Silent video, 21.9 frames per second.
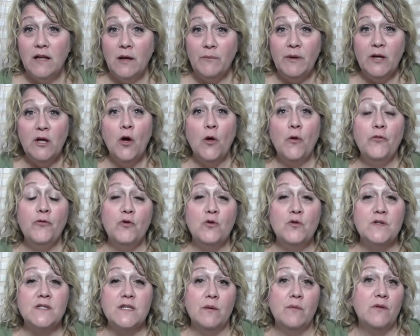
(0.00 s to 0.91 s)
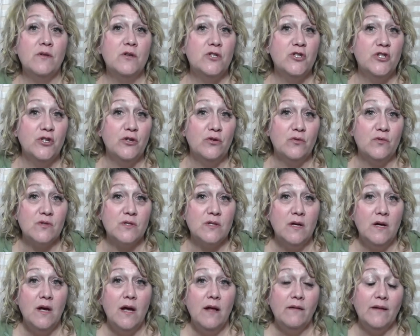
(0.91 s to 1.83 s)
let me go through some of the
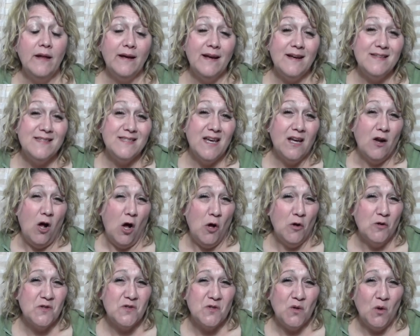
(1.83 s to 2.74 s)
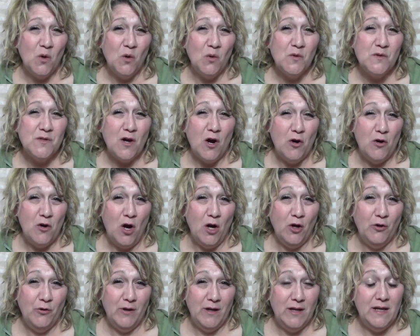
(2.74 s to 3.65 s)
shoes. Like I said, all soles are
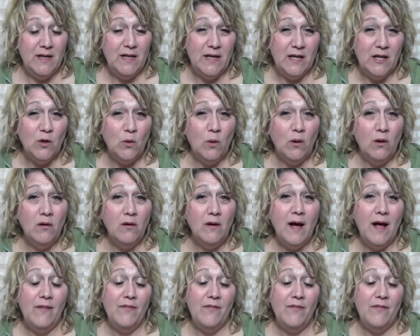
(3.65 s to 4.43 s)
not created equal,